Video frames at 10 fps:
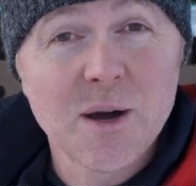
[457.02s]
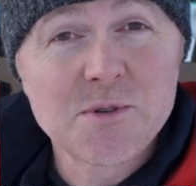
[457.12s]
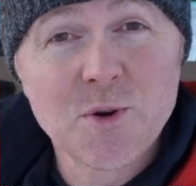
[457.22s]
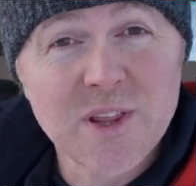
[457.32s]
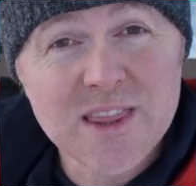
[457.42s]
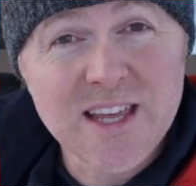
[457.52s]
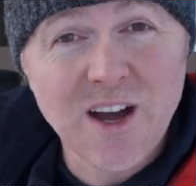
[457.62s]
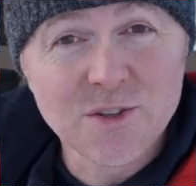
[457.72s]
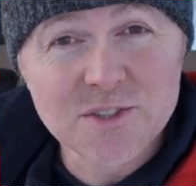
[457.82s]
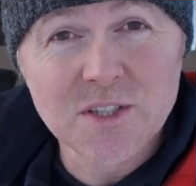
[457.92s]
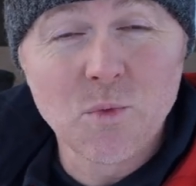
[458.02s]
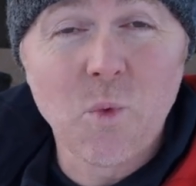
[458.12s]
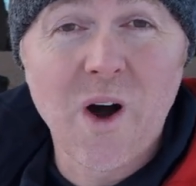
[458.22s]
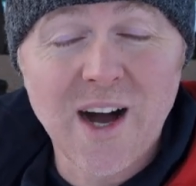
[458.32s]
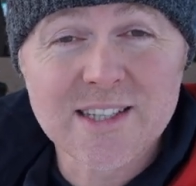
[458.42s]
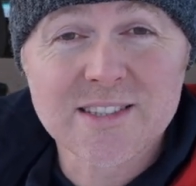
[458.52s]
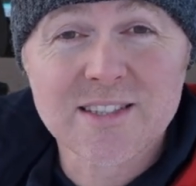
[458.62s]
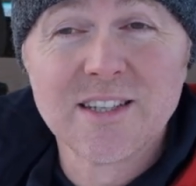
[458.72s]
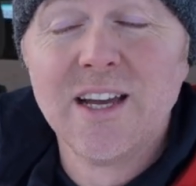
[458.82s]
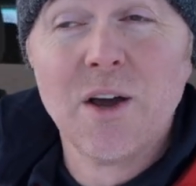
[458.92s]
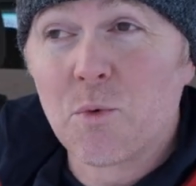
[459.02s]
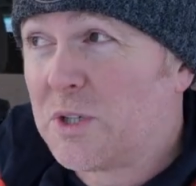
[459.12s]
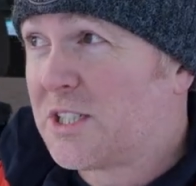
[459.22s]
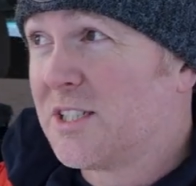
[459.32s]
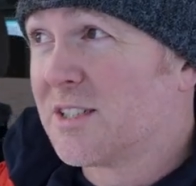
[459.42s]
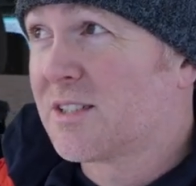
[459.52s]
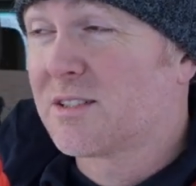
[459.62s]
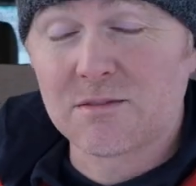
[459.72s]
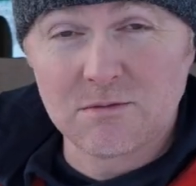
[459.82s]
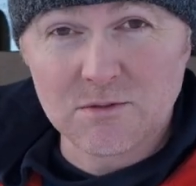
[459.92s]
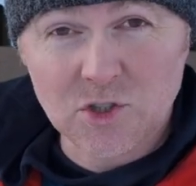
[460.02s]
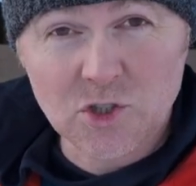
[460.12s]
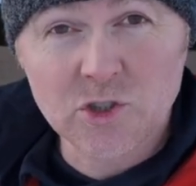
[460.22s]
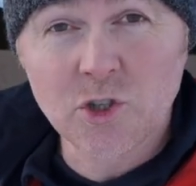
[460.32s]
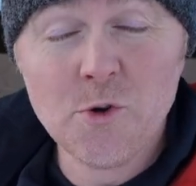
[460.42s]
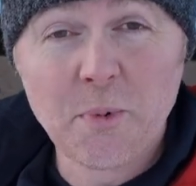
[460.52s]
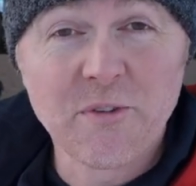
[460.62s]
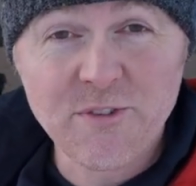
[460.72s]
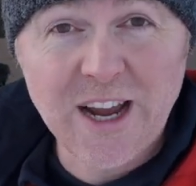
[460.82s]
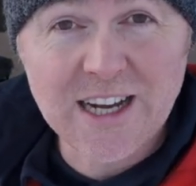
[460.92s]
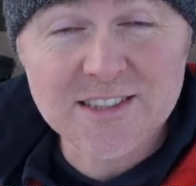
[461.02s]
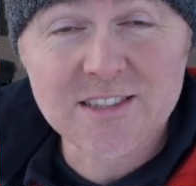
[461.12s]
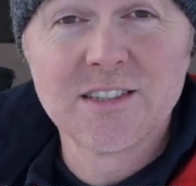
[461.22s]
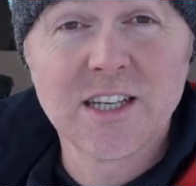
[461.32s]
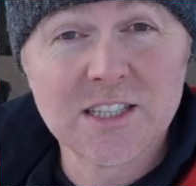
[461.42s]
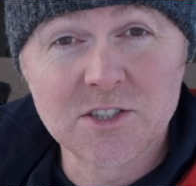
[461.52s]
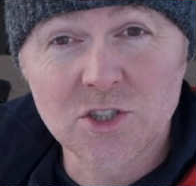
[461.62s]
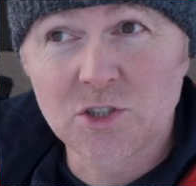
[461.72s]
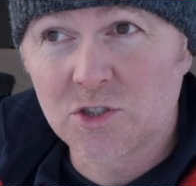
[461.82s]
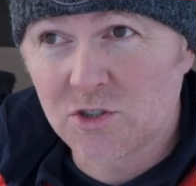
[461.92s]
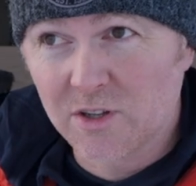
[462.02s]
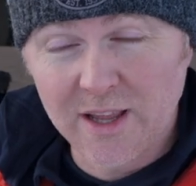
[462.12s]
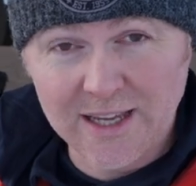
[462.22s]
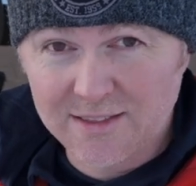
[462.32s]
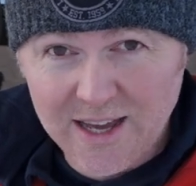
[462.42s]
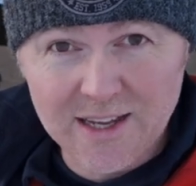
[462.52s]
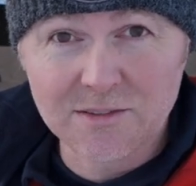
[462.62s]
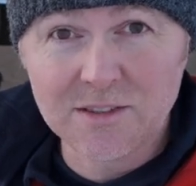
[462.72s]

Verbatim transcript: up to a thousand watts, which is super fast and like that